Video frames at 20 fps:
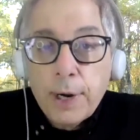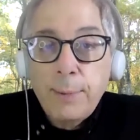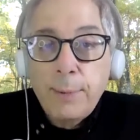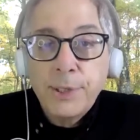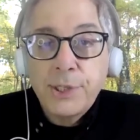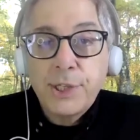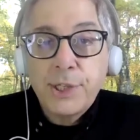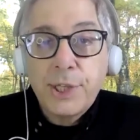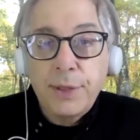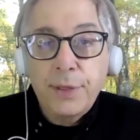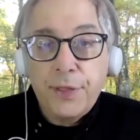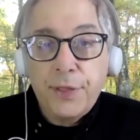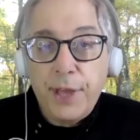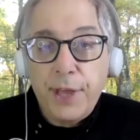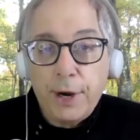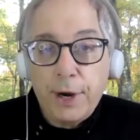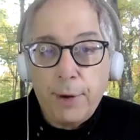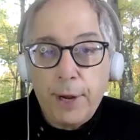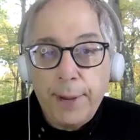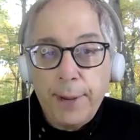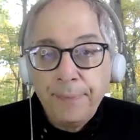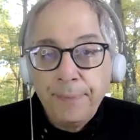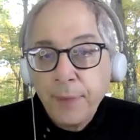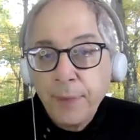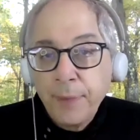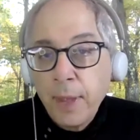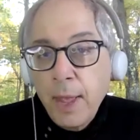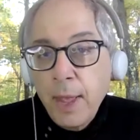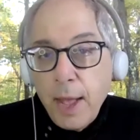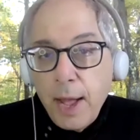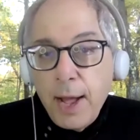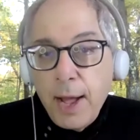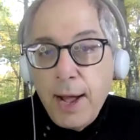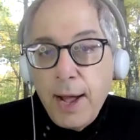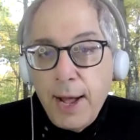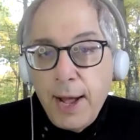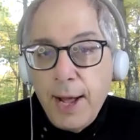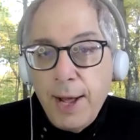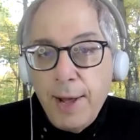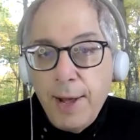It was, in theory,
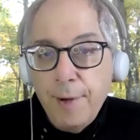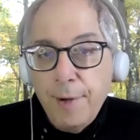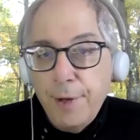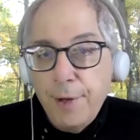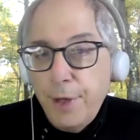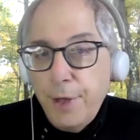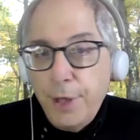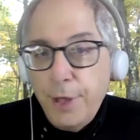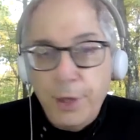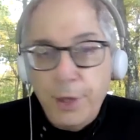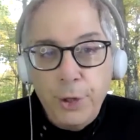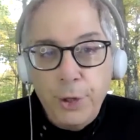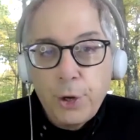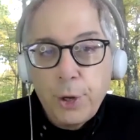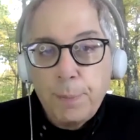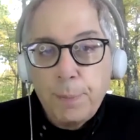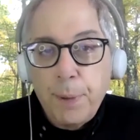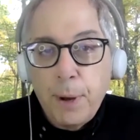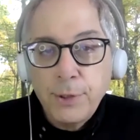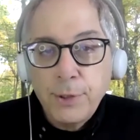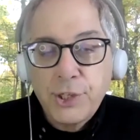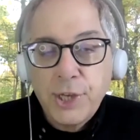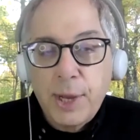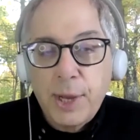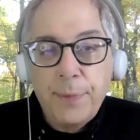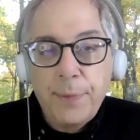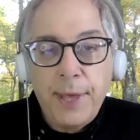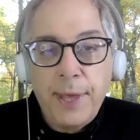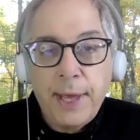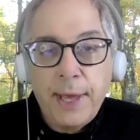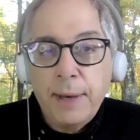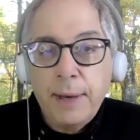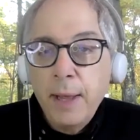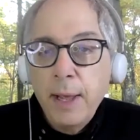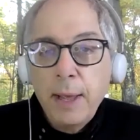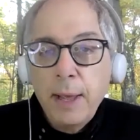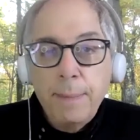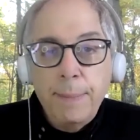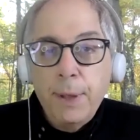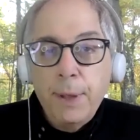uh, you could post something and
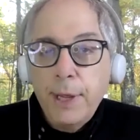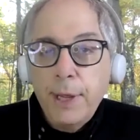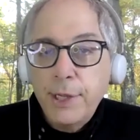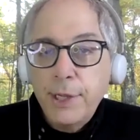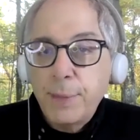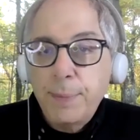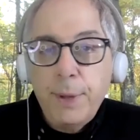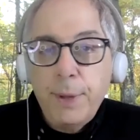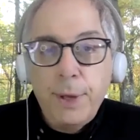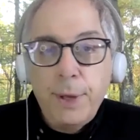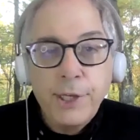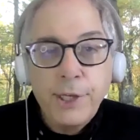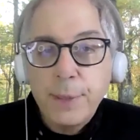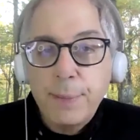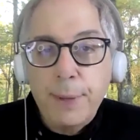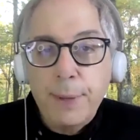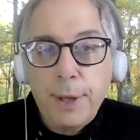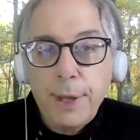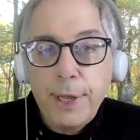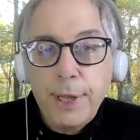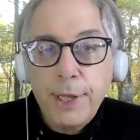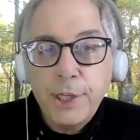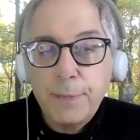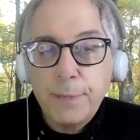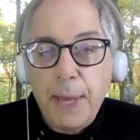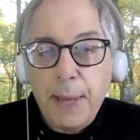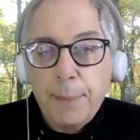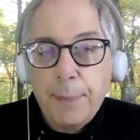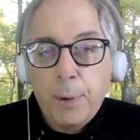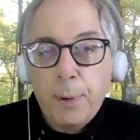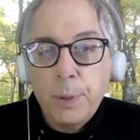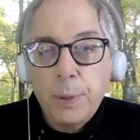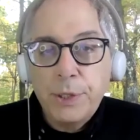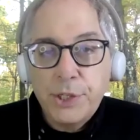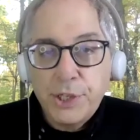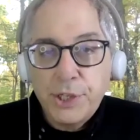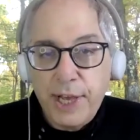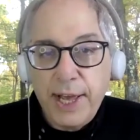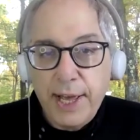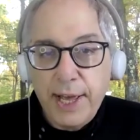millions and millions and millions of people would
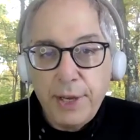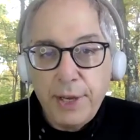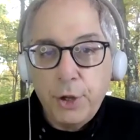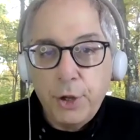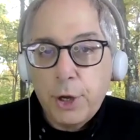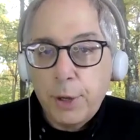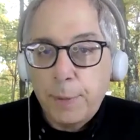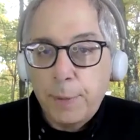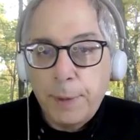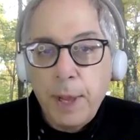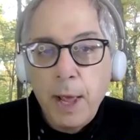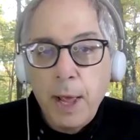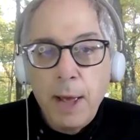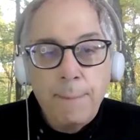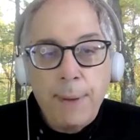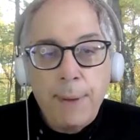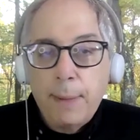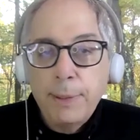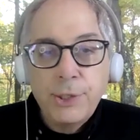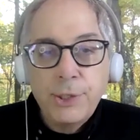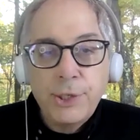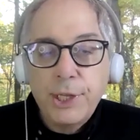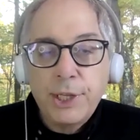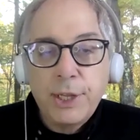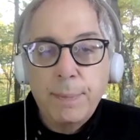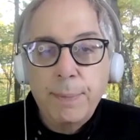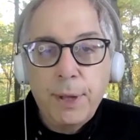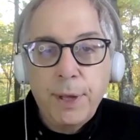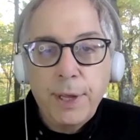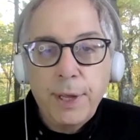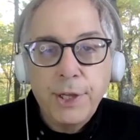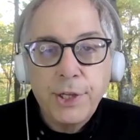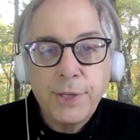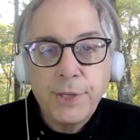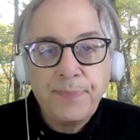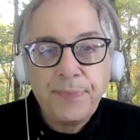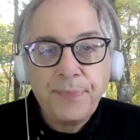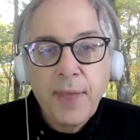see it. You could be publishing to millions.